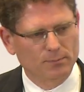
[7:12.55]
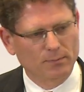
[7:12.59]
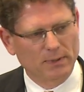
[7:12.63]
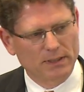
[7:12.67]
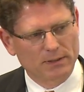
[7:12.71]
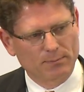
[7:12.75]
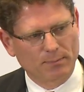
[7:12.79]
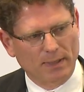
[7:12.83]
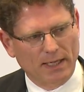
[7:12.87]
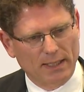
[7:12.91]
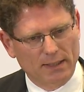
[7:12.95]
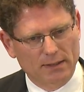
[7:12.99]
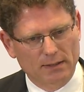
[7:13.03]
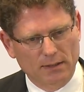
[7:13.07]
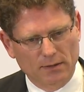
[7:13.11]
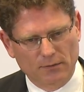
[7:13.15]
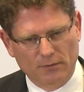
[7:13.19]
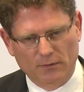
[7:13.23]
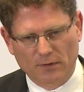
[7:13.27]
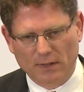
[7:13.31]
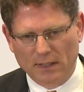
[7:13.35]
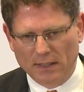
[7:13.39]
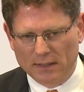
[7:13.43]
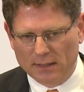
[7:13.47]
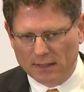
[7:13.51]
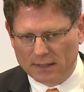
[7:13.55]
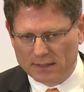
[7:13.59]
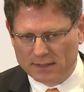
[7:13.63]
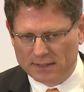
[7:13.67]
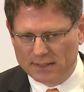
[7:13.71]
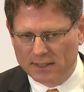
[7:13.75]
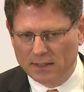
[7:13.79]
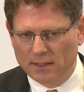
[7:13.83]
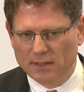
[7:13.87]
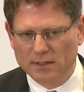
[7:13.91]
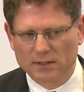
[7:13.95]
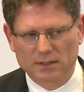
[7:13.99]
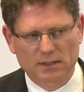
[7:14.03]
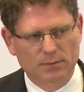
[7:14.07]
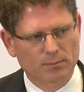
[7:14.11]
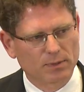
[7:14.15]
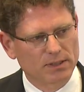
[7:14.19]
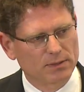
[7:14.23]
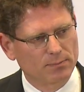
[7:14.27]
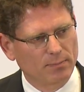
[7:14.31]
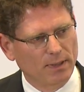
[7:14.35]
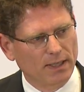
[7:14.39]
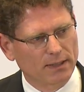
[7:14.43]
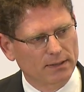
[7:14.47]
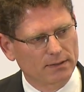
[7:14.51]
perspective and a resilience
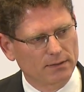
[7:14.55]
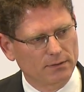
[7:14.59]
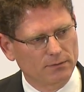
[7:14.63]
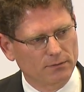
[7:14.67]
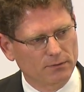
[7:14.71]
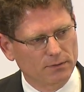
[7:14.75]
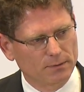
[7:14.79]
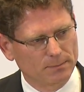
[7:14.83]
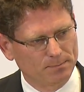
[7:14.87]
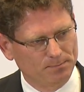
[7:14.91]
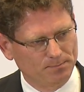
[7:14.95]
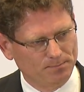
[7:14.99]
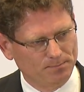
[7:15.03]
perspective.